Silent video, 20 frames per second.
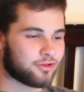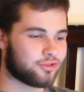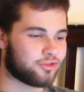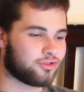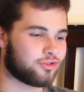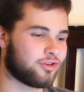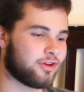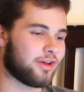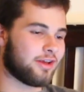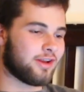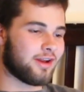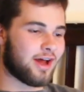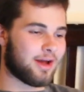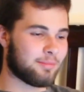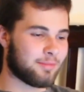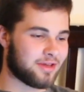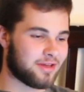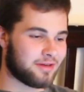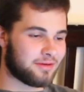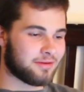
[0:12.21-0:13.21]
shit, I
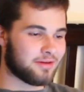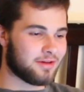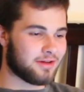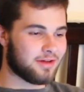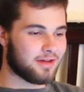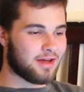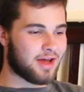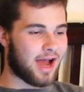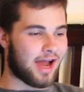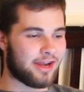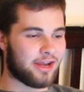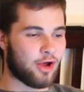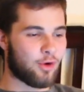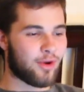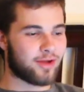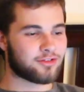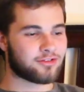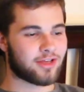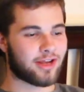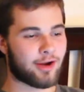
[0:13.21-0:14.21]
mean, I know
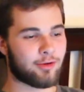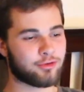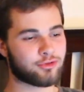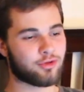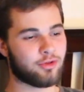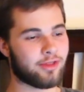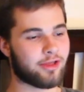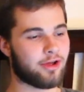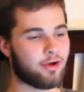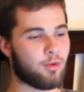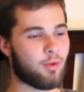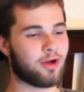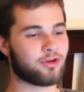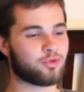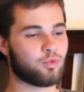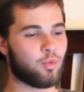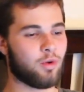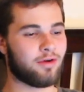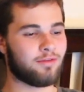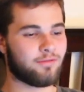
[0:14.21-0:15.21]
I said I was only gonna
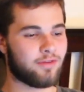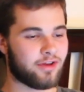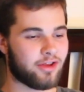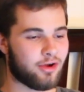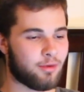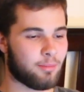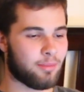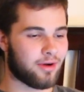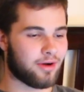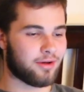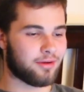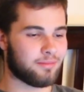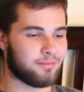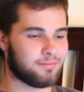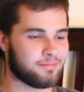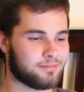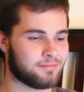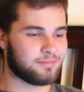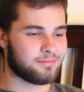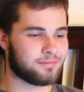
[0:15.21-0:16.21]
watch one video, but
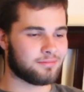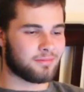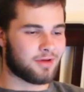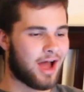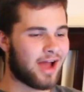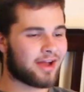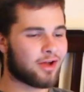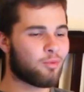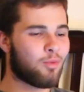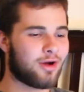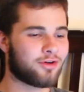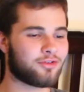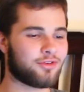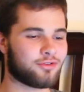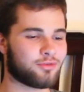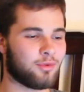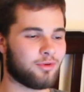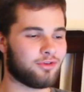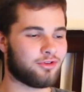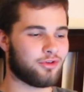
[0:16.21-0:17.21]
I could watch
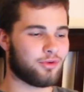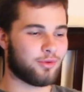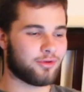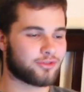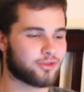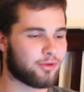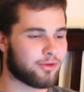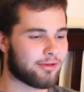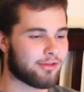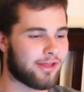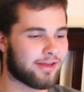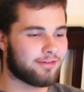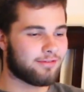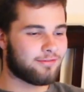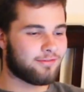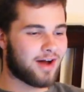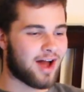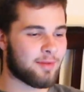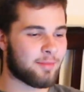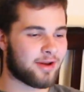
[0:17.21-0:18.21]
this one too. It's only
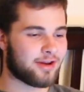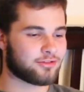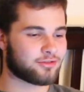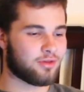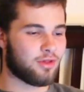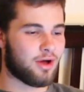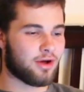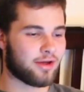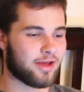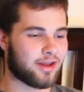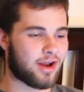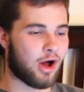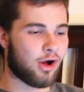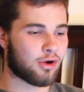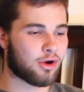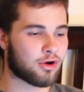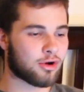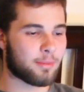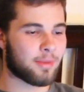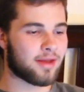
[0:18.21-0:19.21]
like 5 minutes long and I'll
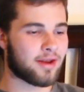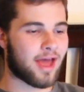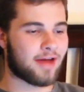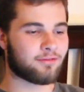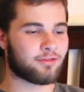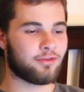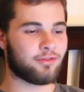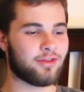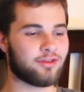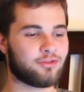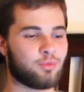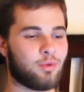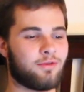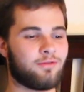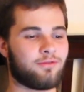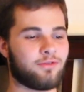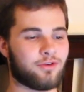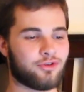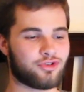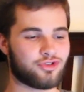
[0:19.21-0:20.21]
go to bed after this one for